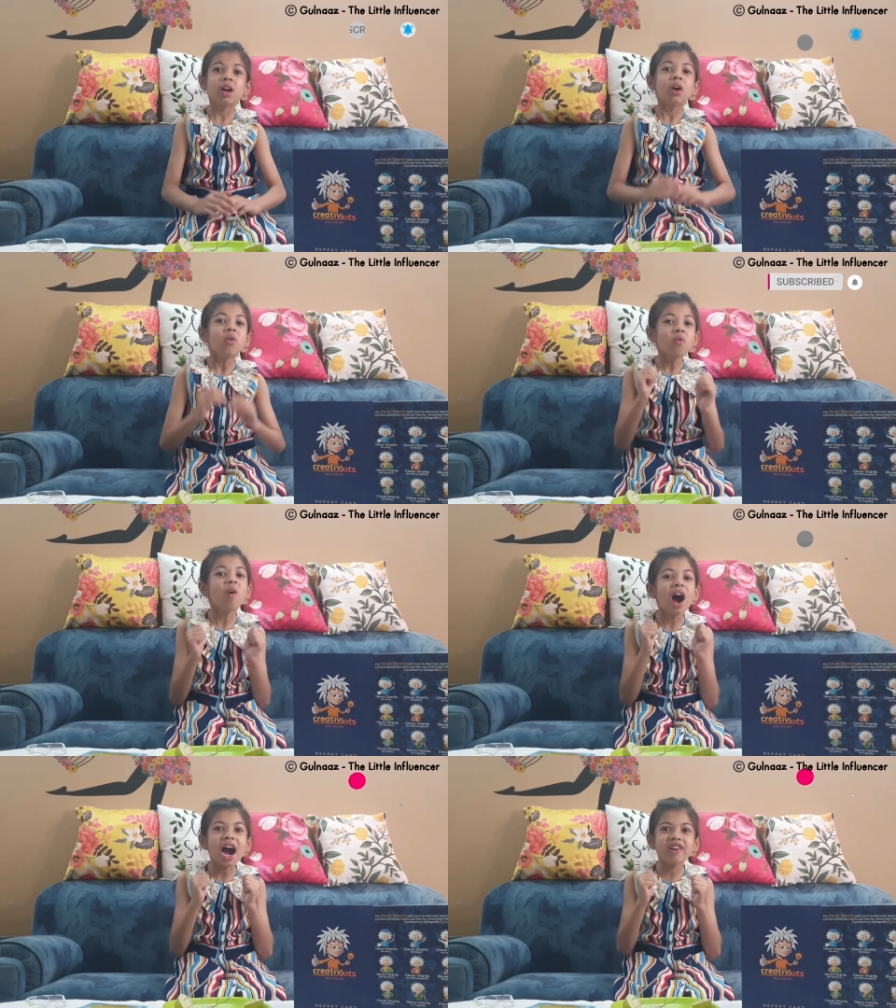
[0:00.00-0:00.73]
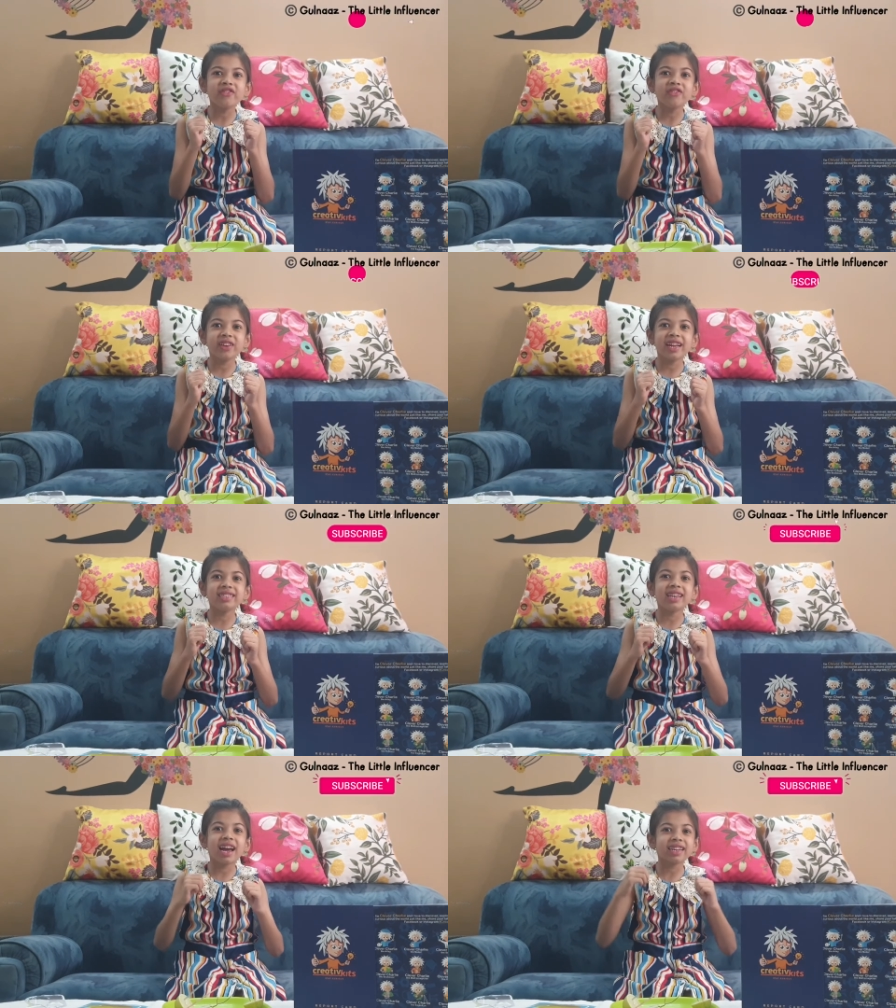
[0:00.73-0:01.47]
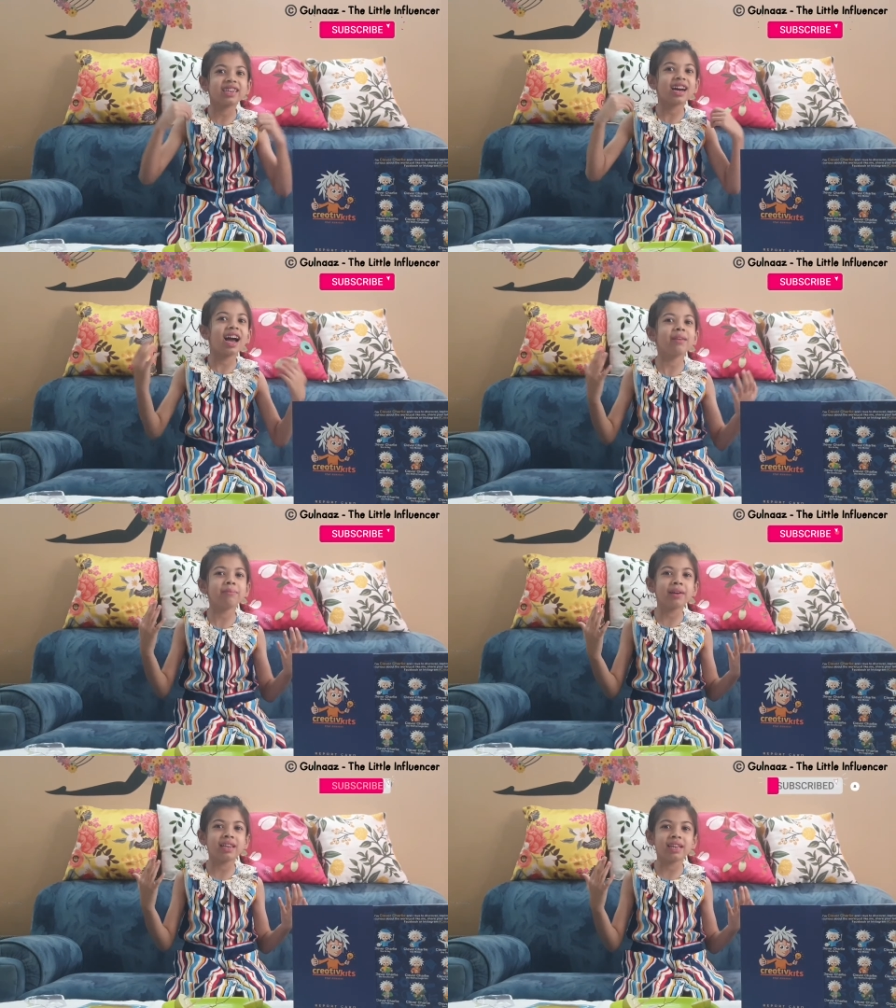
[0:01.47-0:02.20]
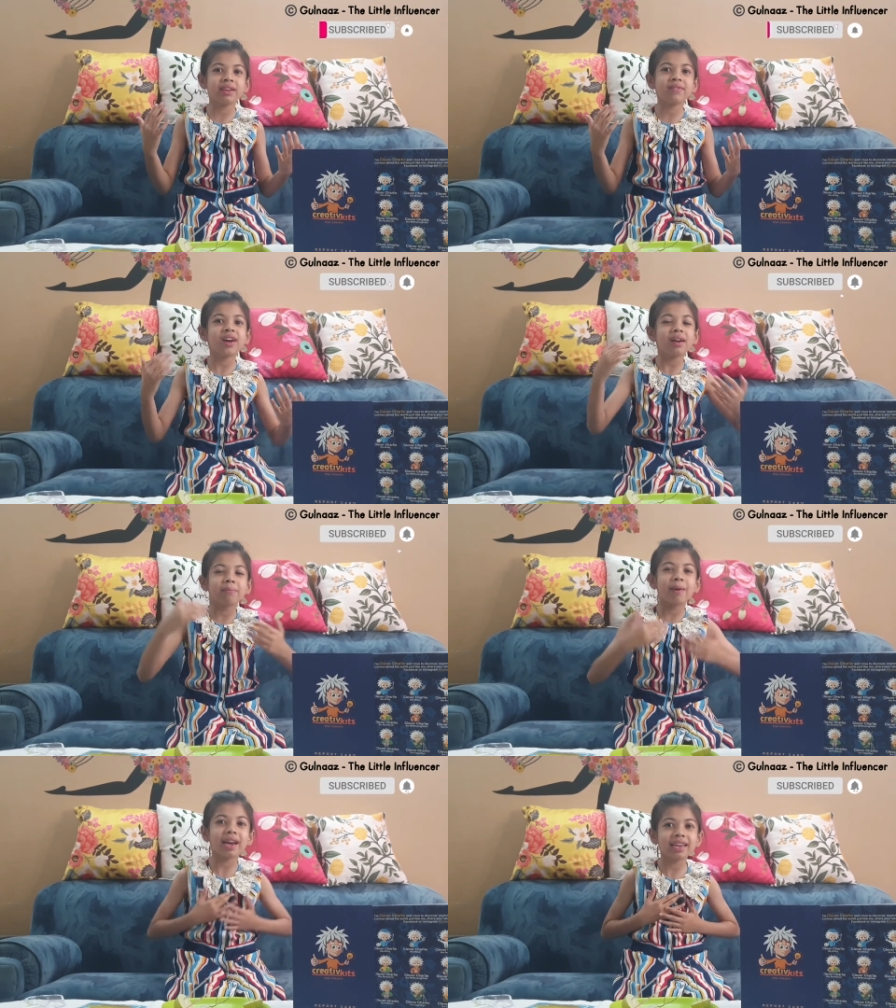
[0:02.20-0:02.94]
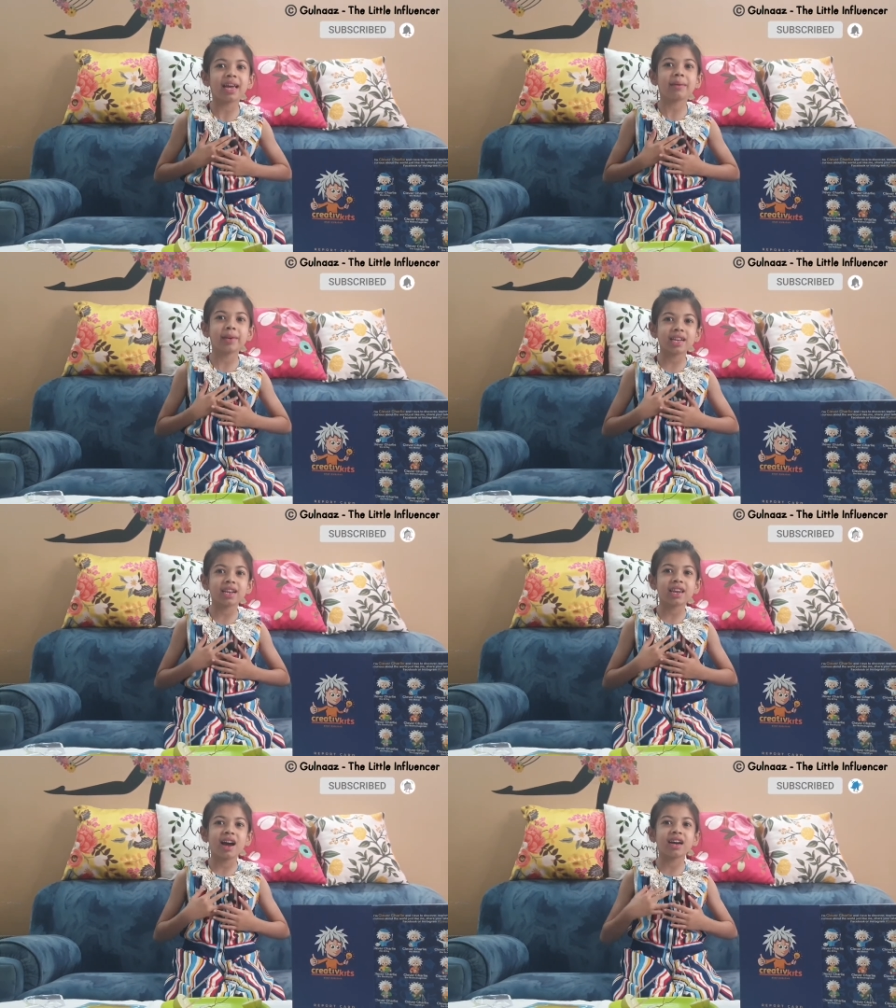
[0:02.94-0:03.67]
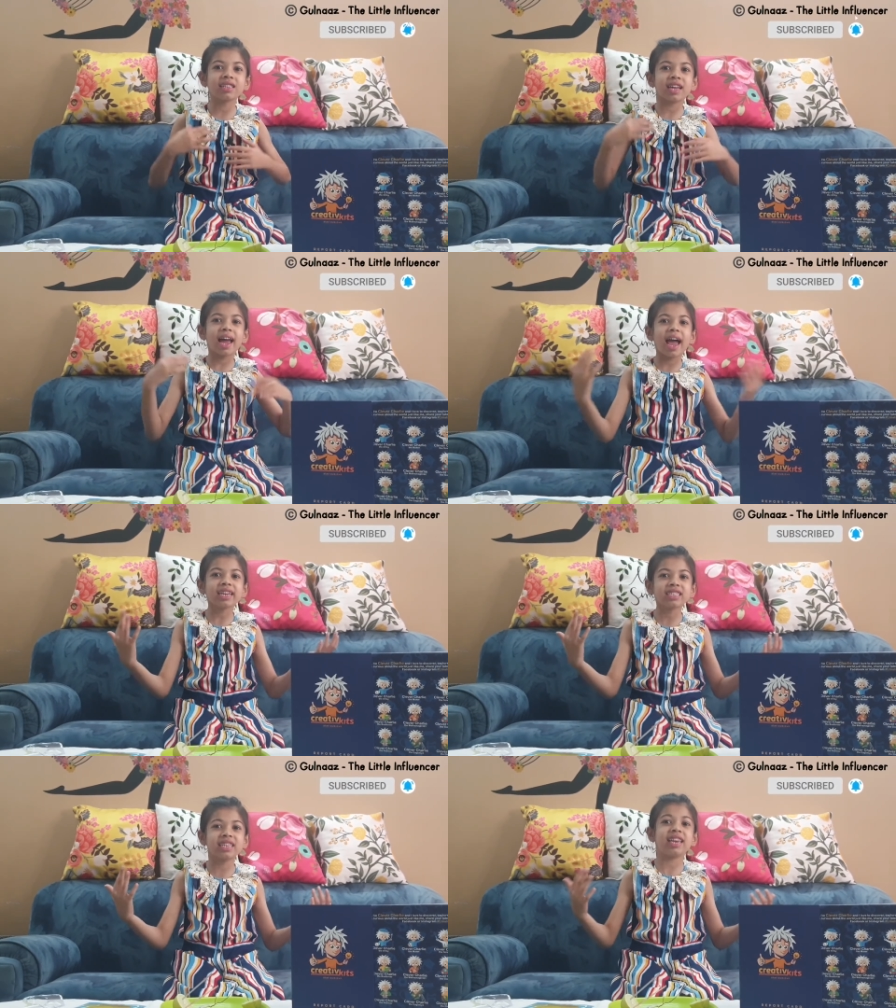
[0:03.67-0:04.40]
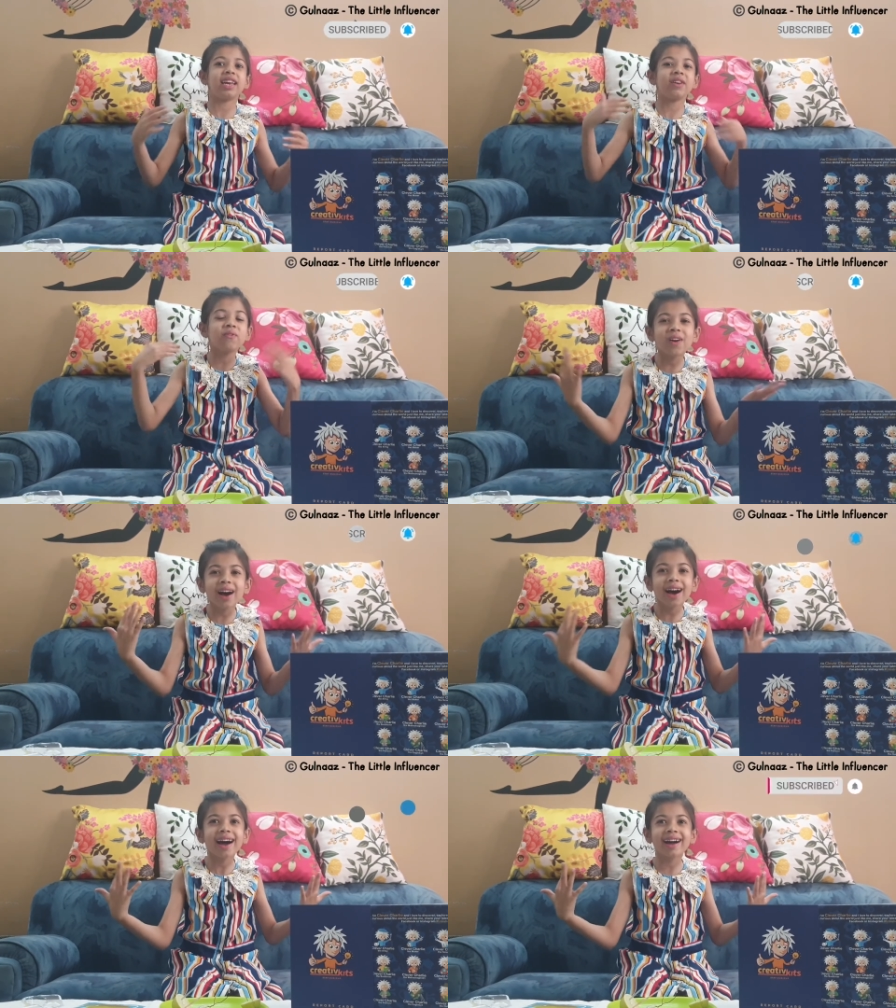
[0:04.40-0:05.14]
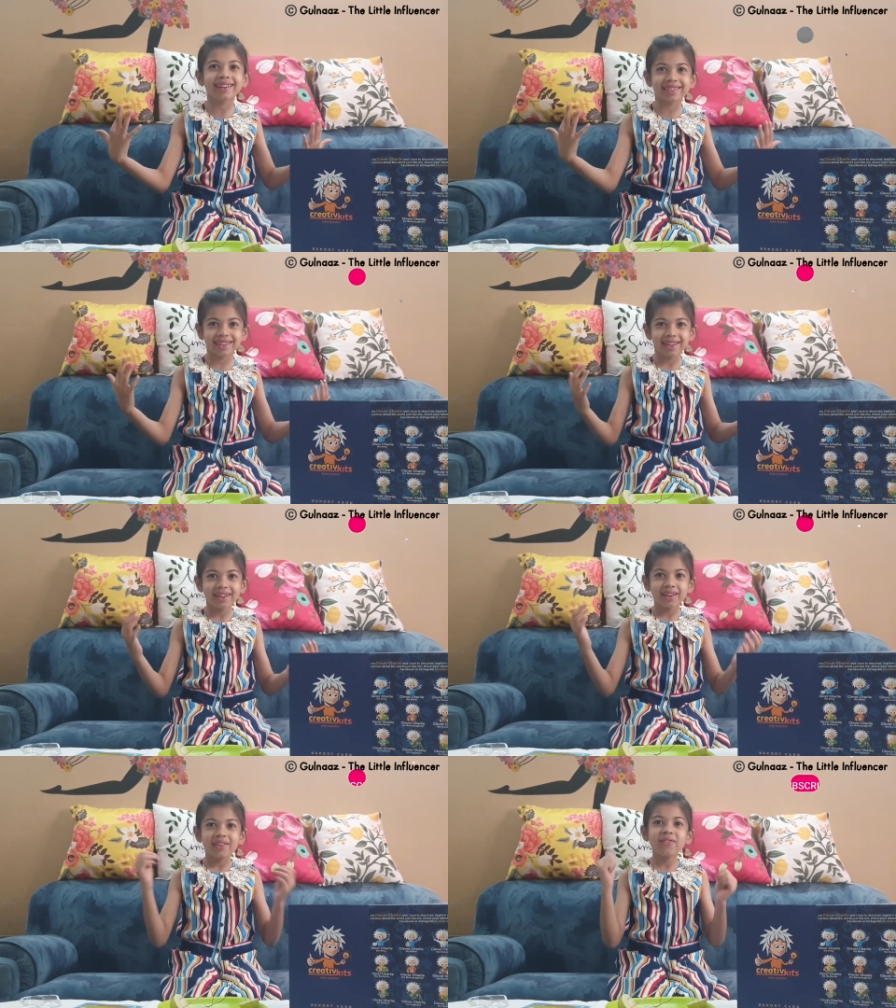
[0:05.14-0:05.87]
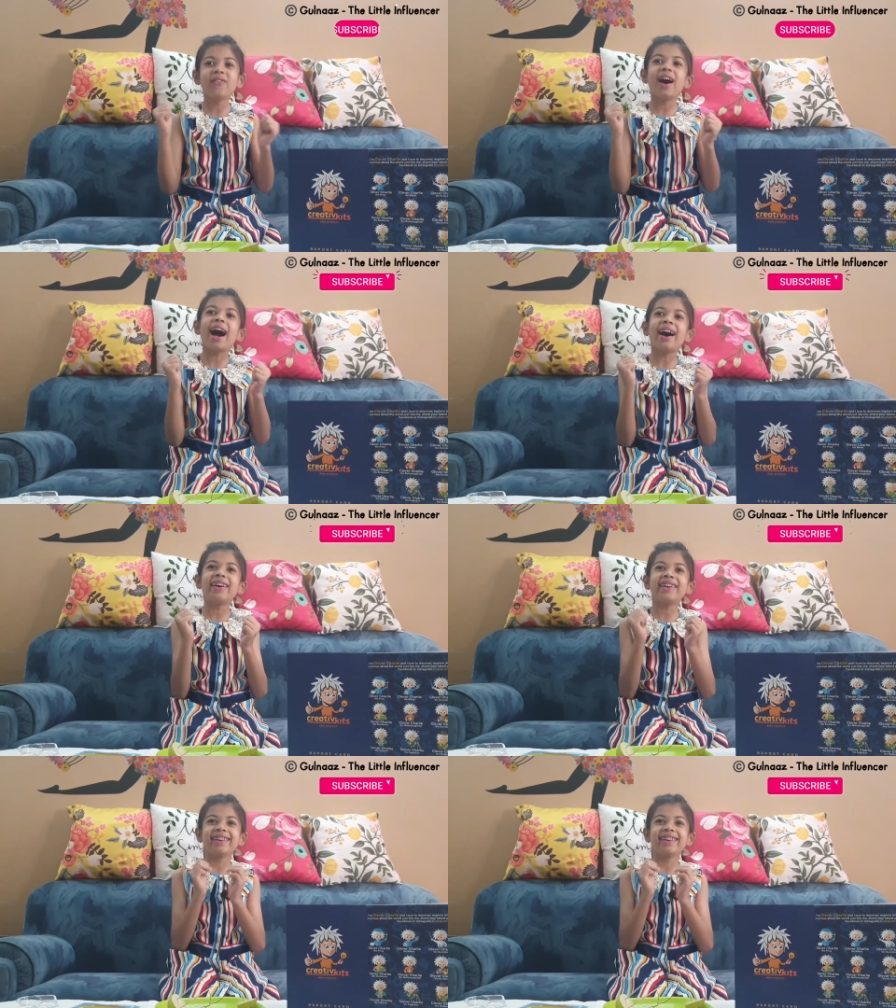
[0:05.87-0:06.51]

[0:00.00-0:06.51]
Wow, friends, I can't believe my lemon clock actually worked. Wow!